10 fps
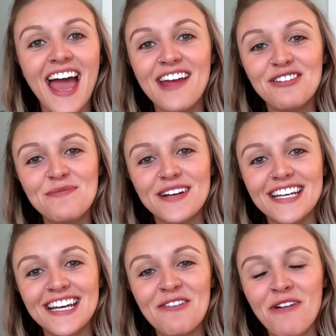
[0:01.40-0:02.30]
Hi
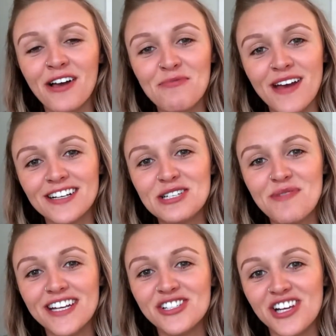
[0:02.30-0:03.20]
everybody, welcome back to
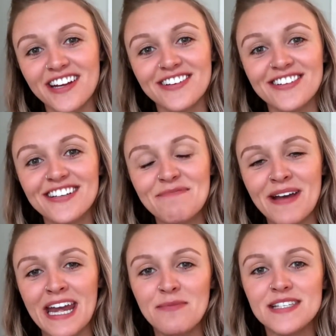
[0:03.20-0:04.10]
my channel.
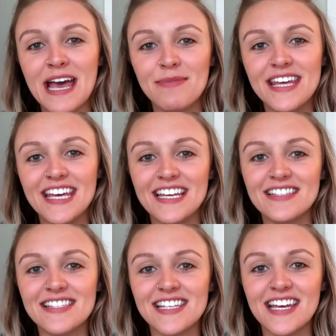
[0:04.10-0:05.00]
My name's Abby
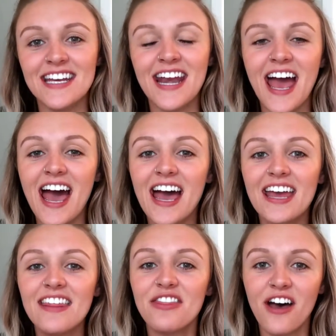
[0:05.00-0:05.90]
Higginson and
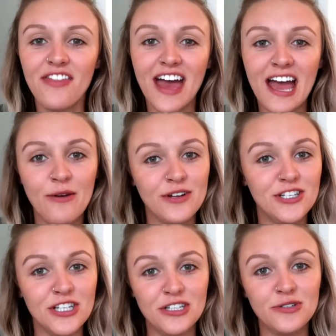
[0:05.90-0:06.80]
I thought that I would
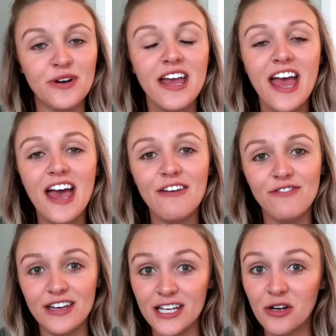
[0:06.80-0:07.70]
do a
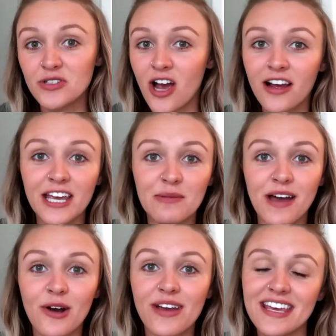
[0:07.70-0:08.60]
video talking
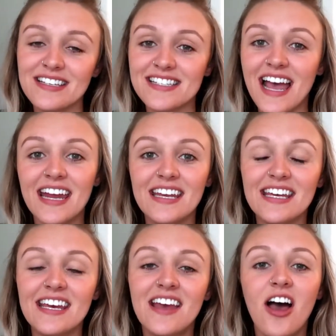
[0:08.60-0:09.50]
about
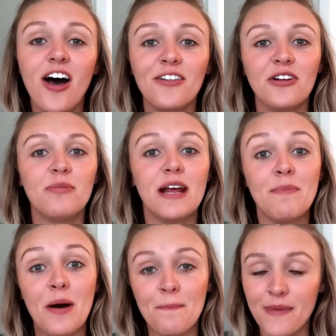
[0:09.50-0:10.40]
anxiety, a little bit
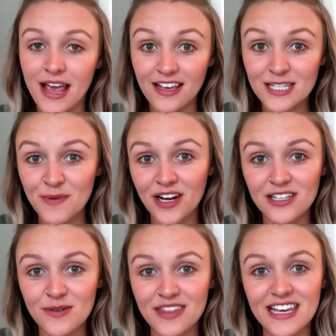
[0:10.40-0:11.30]
about my
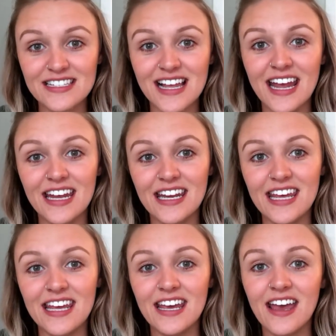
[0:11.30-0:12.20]
experience with
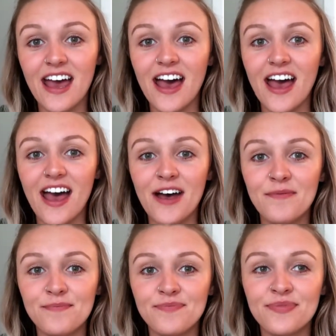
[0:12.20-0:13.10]
anxiety,
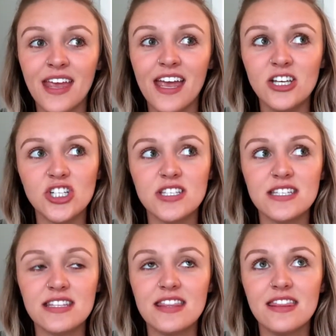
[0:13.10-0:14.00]
and
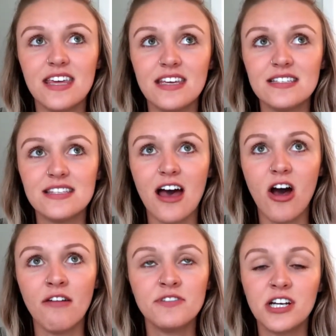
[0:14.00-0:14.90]
just things that
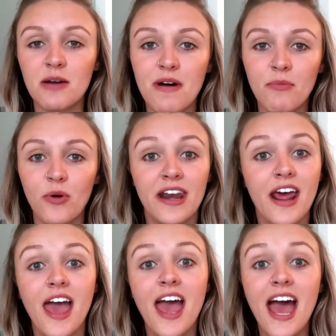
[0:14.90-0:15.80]
often come up when